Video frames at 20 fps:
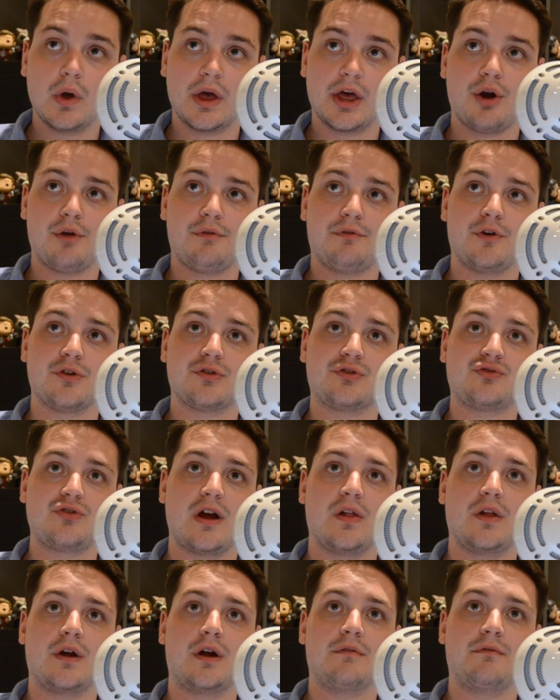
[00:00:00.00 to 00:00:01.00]
we'll get our
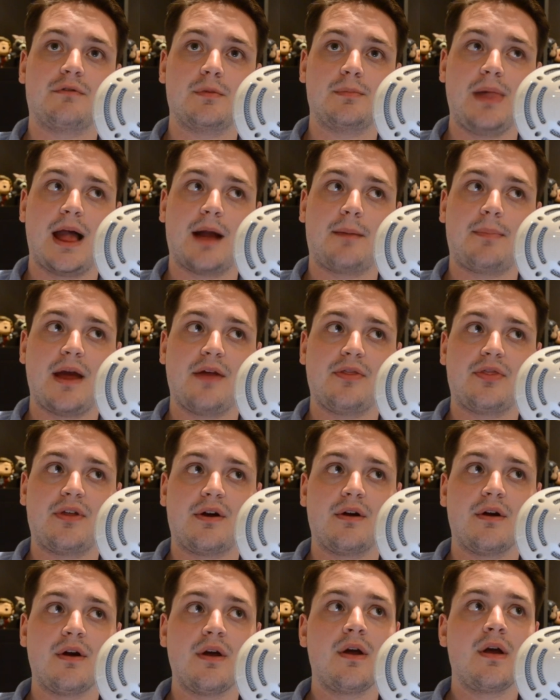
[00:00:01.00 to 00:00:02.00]
first trailer for Black
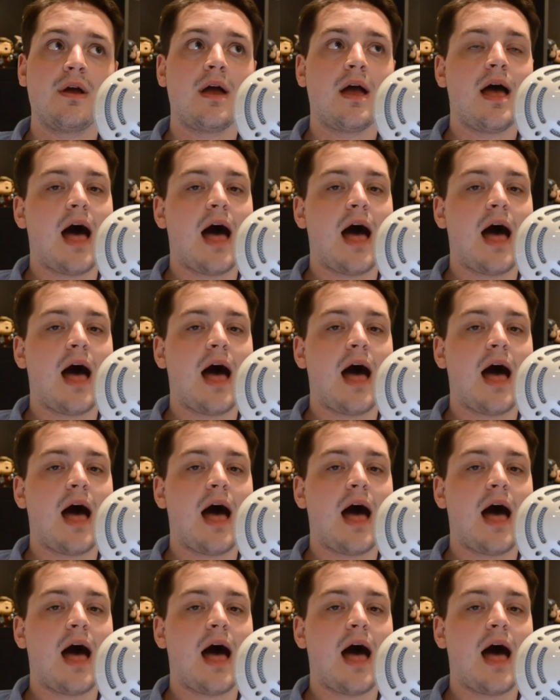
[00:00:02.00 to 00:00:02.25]
Panther.